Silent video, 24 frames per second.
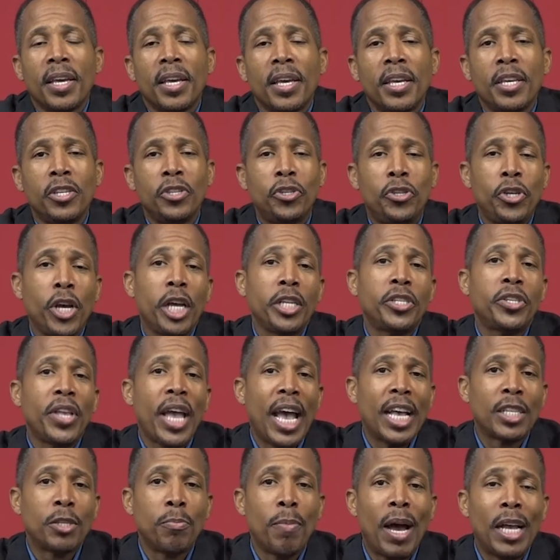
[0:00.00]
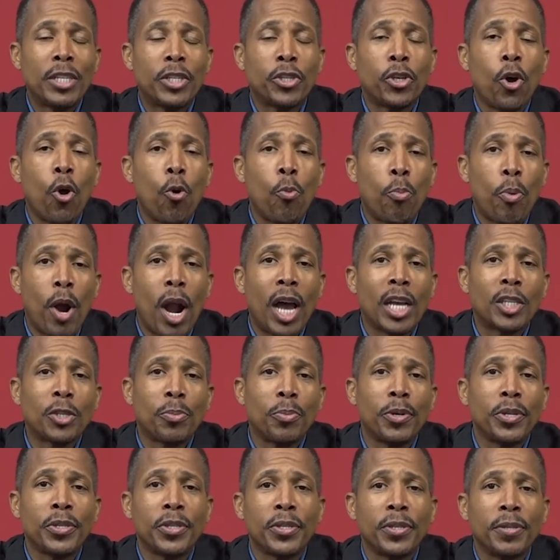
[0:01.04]
is just as my soul
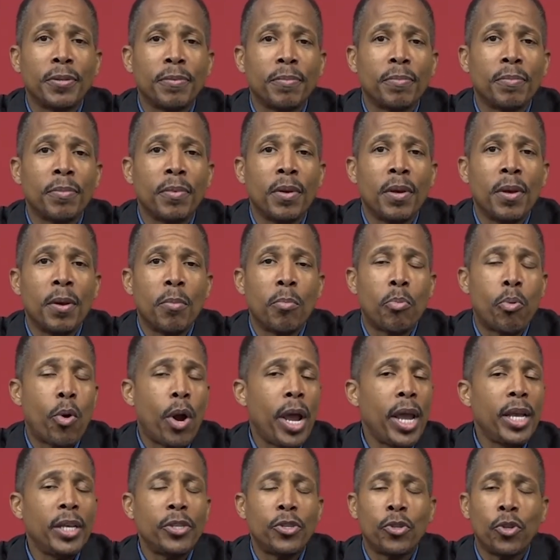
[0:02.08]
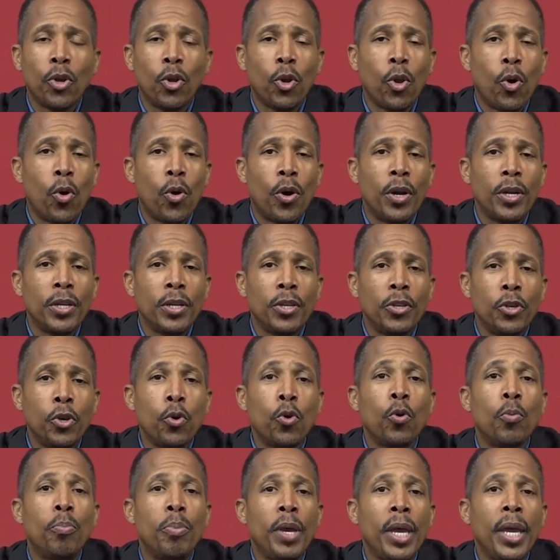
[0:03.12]
prospers. Praise the Lord.
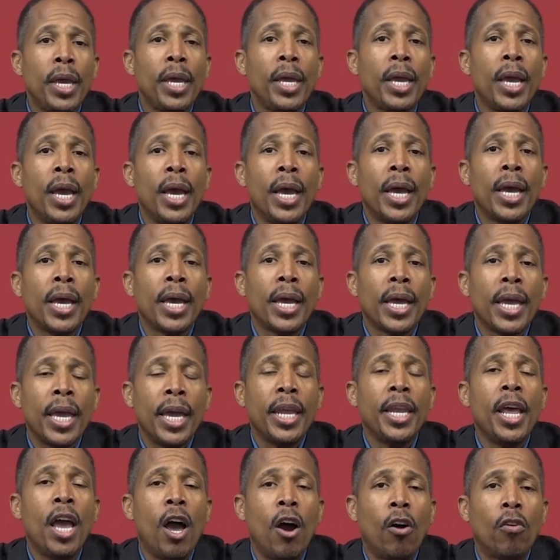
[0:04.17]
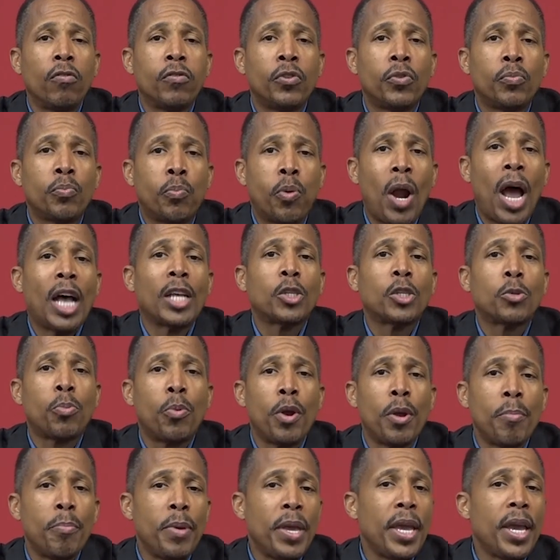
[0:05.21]
You will be in health,
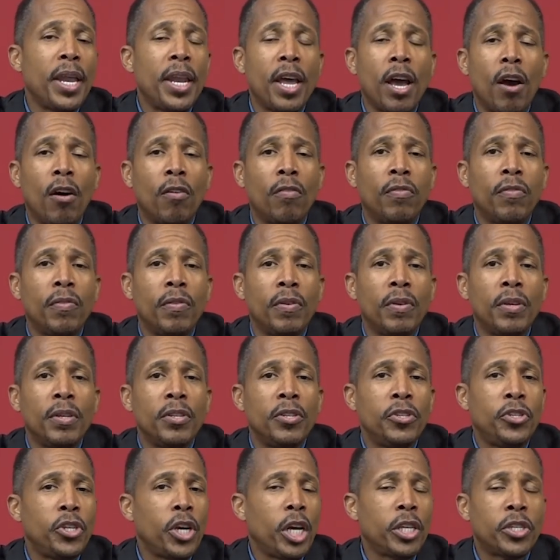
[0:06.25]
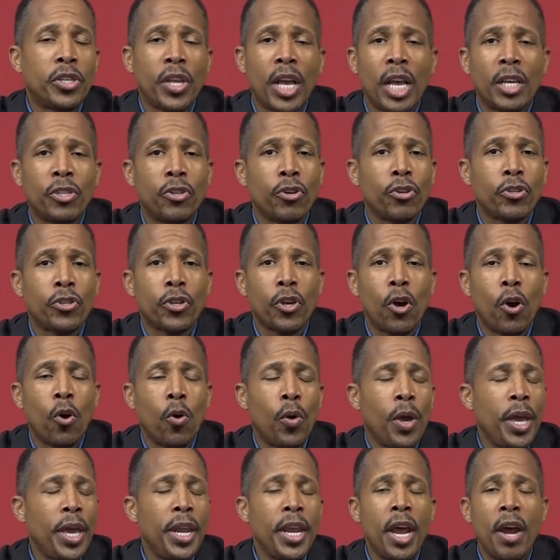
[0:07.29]
prosper and be in health, just as your
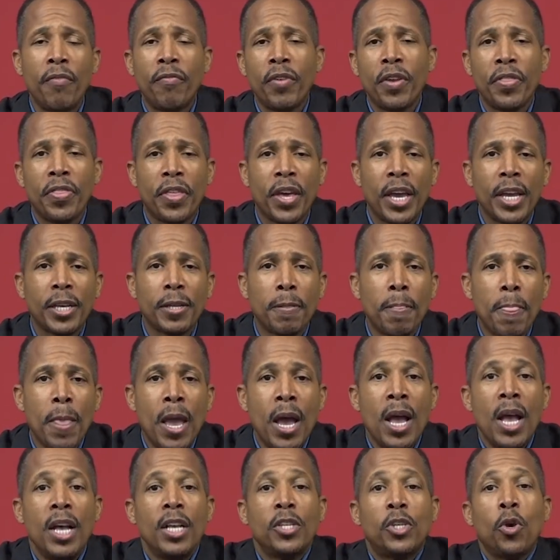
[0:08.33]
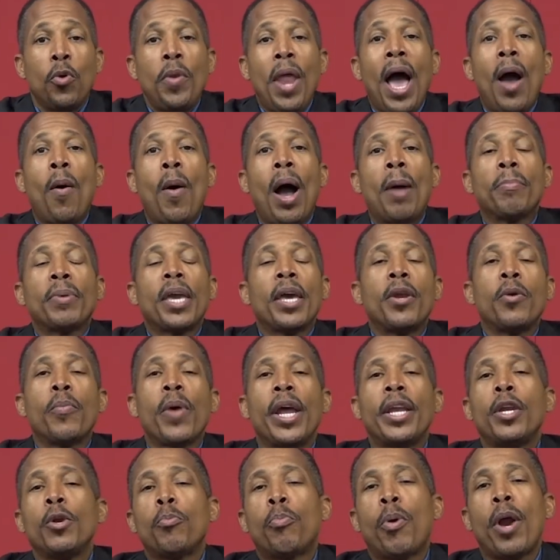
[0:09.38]
soul, in everything. So now I'm getting
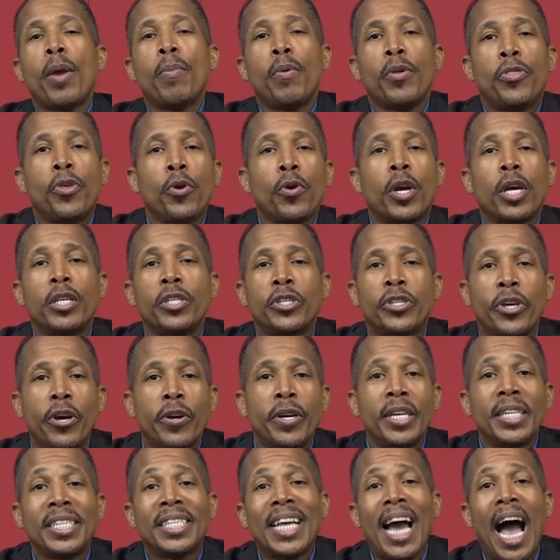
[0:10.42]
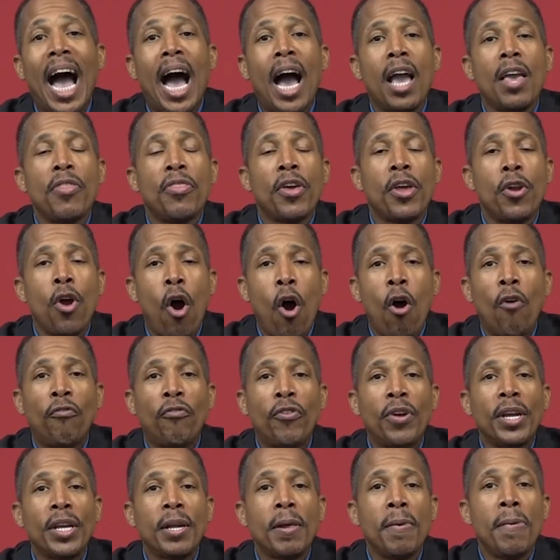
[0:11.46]
ready to pray with you concerning tithe and
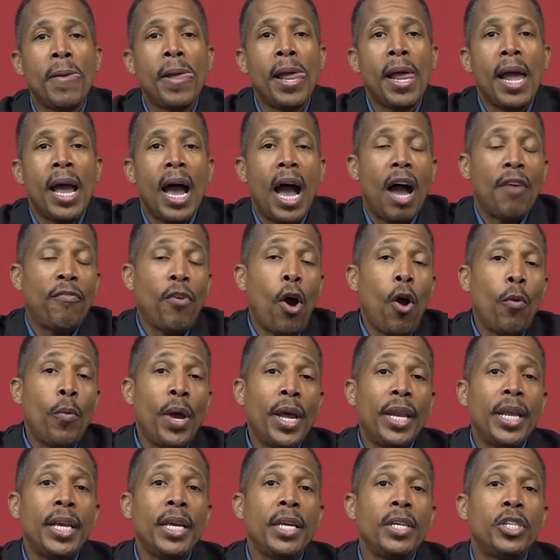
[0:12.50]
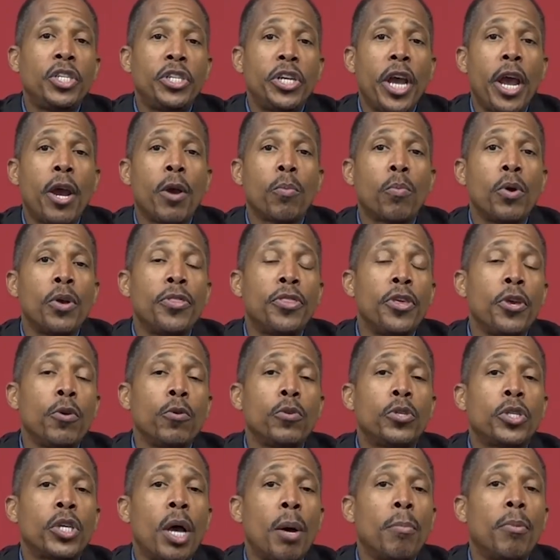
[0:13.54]
offering. I've already shared with
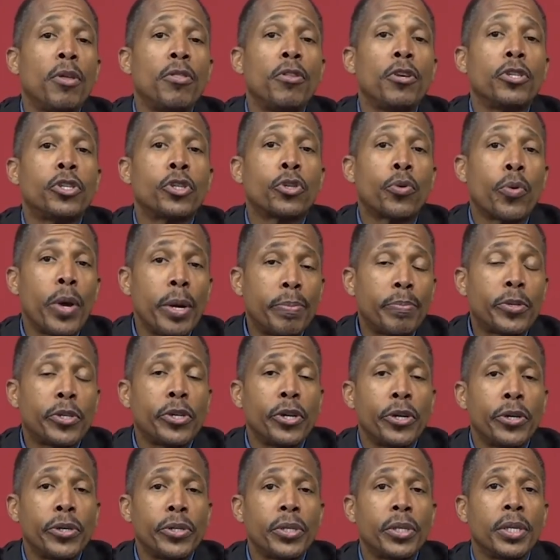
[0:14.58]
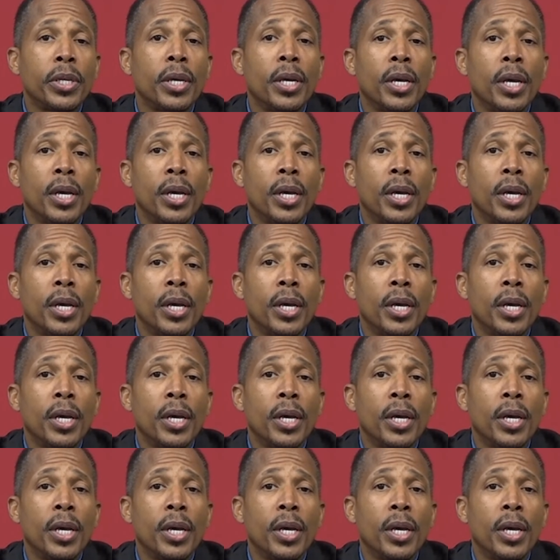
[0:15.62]
you some of the scriptures